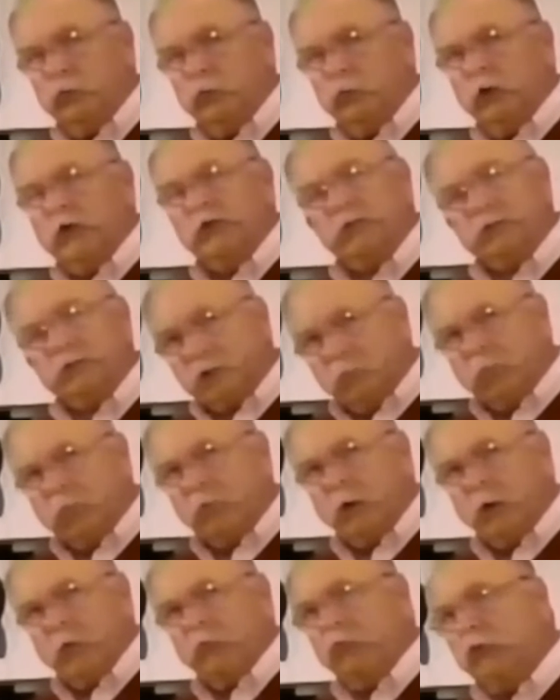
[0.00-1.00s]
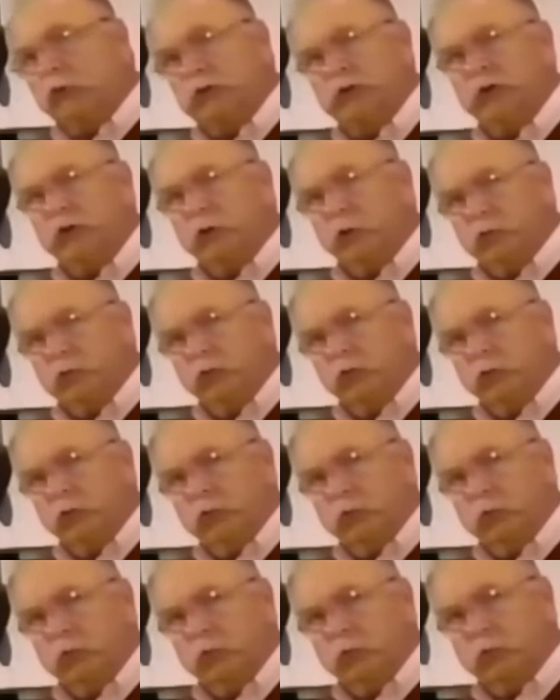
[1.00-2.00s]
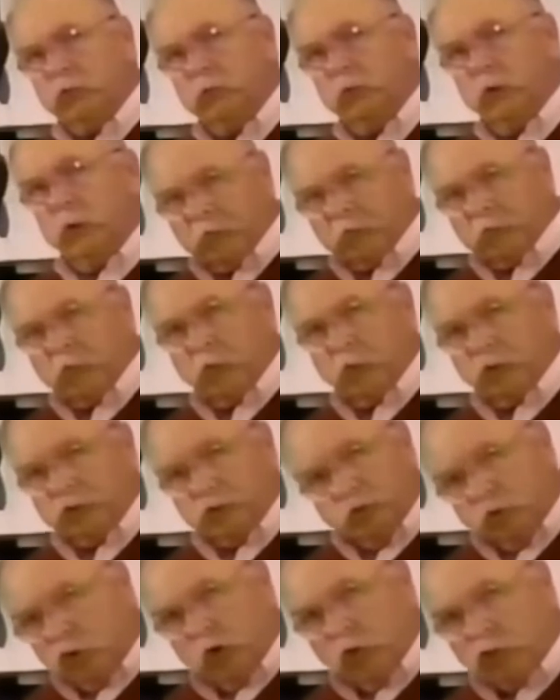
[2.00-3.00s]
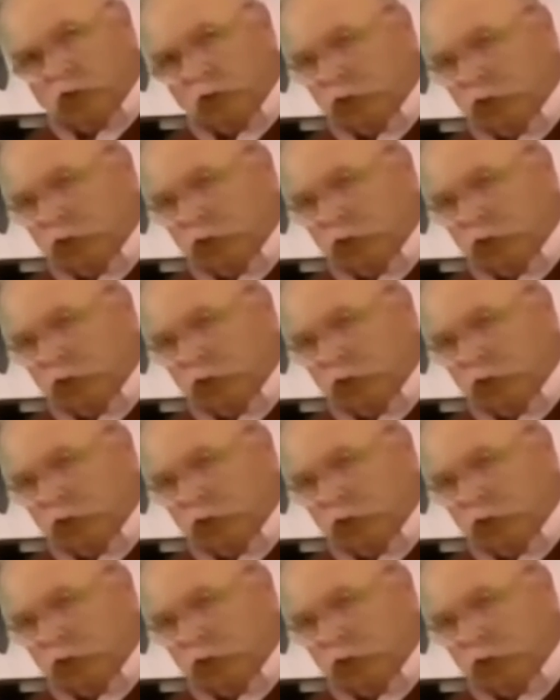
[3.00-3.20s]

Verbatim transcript: It's sometimes what you don't do. What you don't